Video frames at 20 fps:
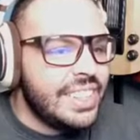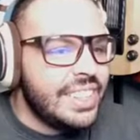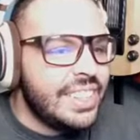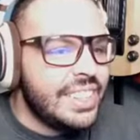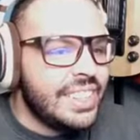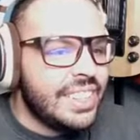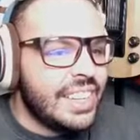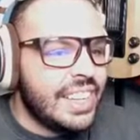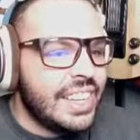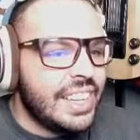
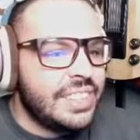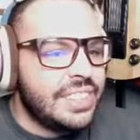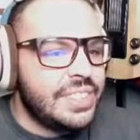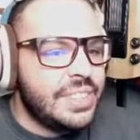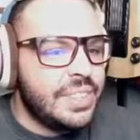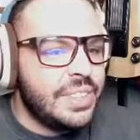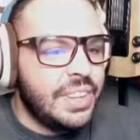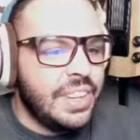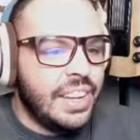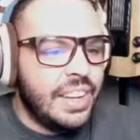Yeah,
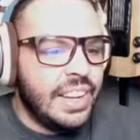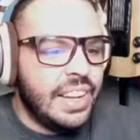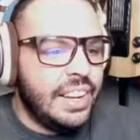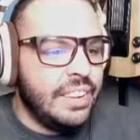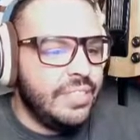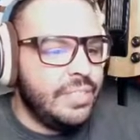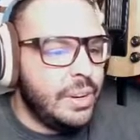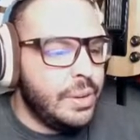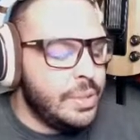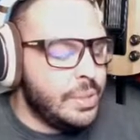
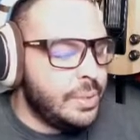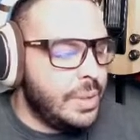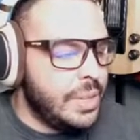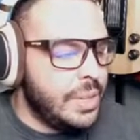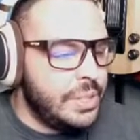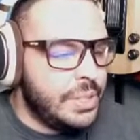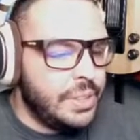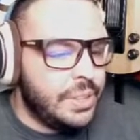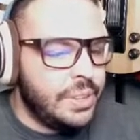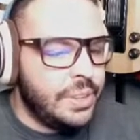I've always
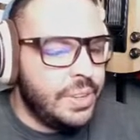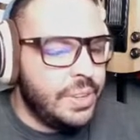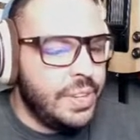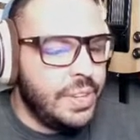wanted to.